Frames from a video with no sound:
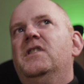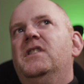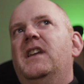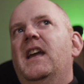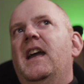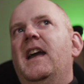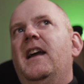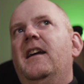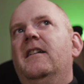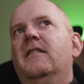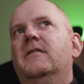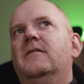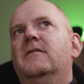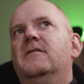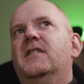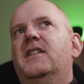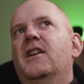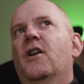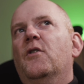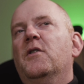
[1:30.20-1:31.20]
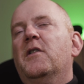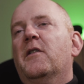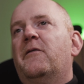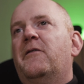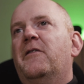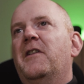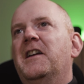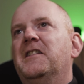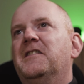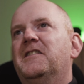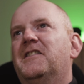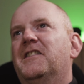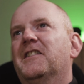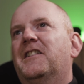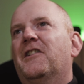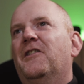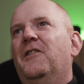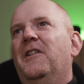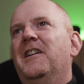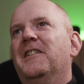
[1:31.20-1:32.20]
do you get all your friends to
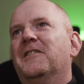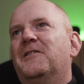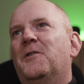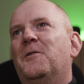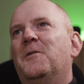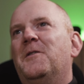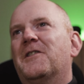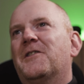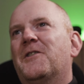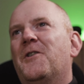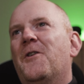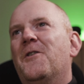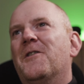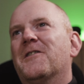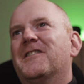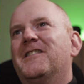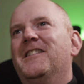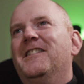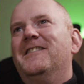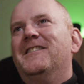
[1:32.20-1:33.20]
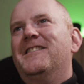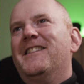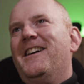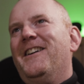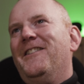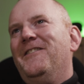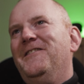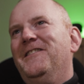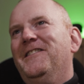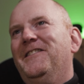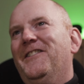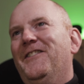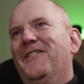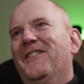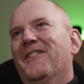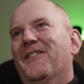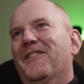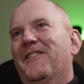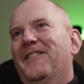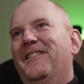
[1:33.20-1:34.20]
collect all their corks in? Is that how you
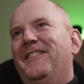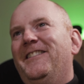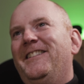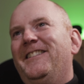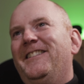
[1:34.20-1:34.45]
do it, or?